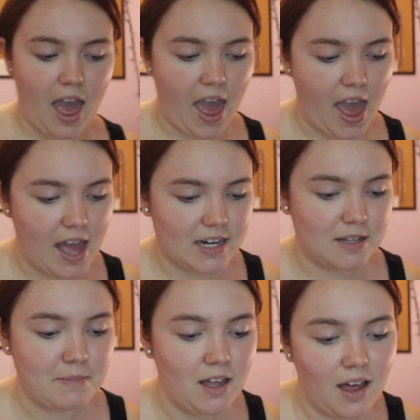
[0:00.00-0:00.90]
and
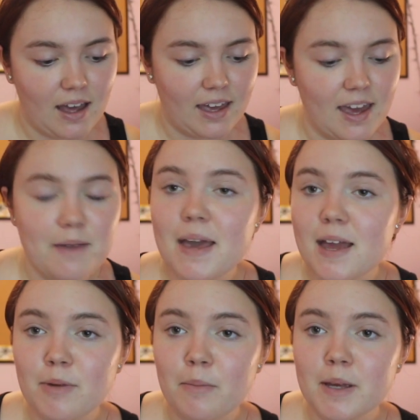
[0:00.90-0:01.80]
the mail guy came
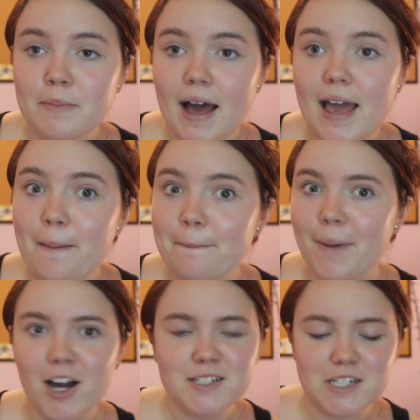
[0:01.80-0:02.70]
and brought me my
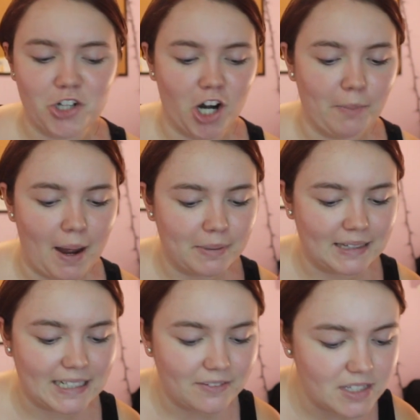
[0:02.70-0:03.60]
Boxy charm. I
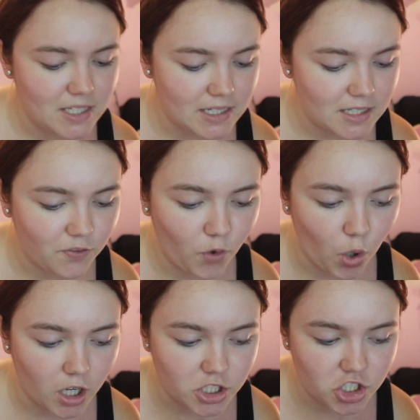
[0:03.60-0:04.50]
believe this is
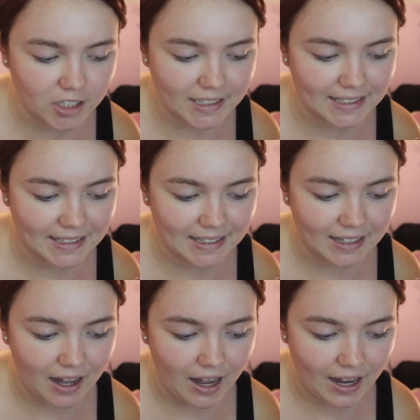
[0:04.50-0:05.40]
for
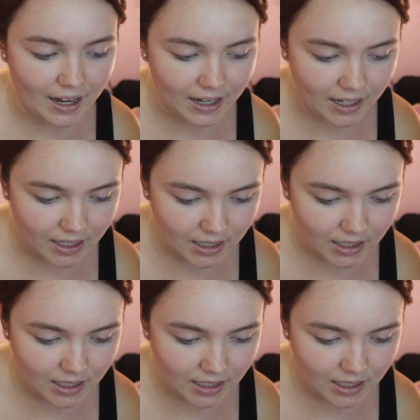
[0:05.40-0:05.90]
July,